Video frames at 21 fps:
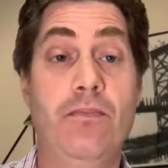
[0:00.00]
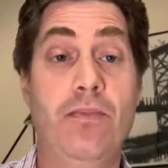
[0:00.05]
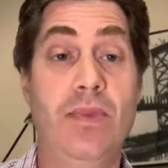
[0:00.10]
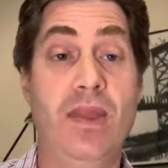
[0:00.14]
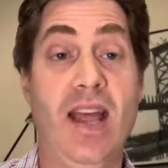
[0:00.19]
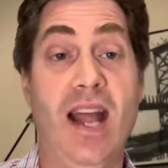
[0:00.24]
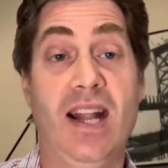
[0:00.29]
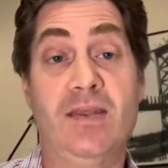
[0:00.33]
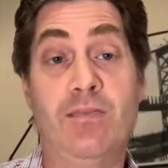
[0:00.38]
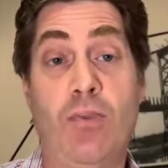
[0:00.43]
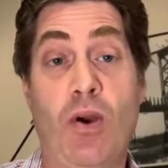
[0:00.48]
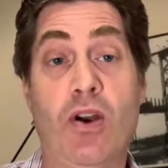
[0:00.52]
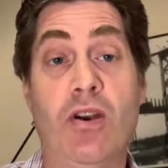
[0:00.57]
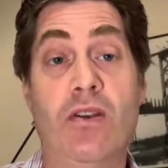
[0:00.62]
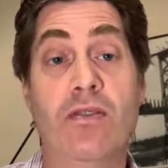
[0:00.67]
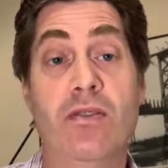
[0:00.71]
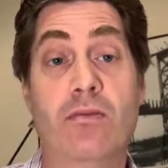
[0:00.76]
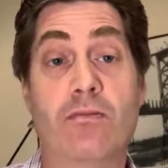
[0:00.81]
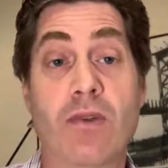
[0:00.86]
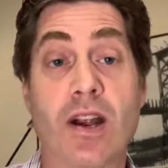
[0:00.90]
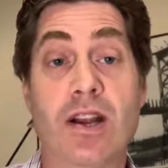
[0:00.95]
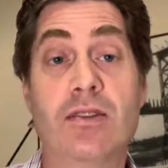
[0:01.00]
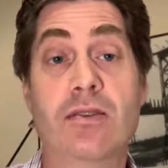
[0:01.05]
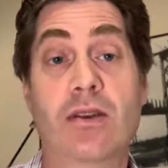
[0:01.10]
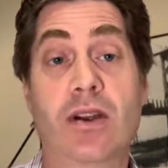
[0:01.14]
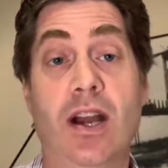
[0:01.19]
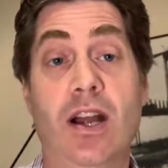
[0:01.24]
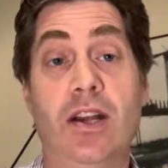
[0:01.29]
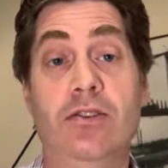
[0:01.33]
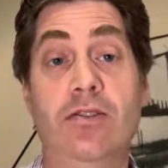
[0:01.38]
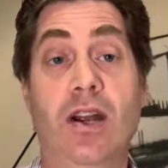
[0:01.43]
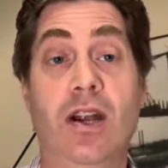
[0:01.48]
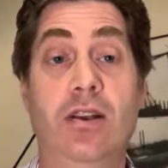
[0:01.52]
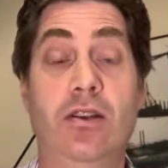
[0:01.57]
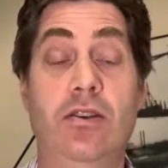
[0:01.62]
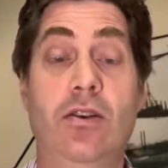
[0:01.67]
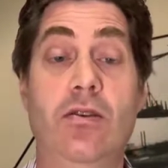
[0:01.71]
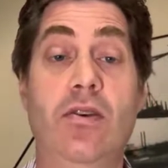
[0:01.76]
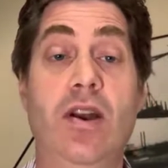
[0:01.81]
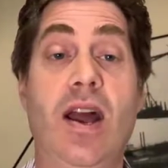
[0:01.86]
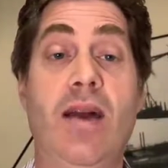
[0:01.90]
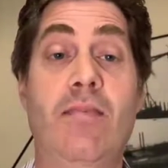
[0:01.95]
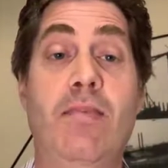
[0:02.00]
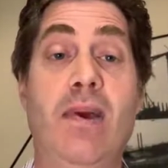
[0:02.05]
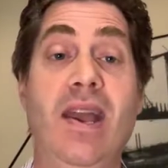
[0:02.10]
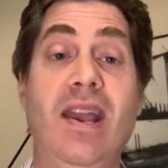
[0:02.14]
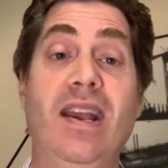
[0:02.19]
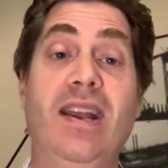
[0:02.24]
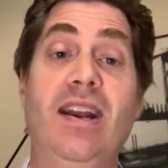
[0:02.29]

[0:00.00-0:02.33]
That's part of the rental contract. You're not paying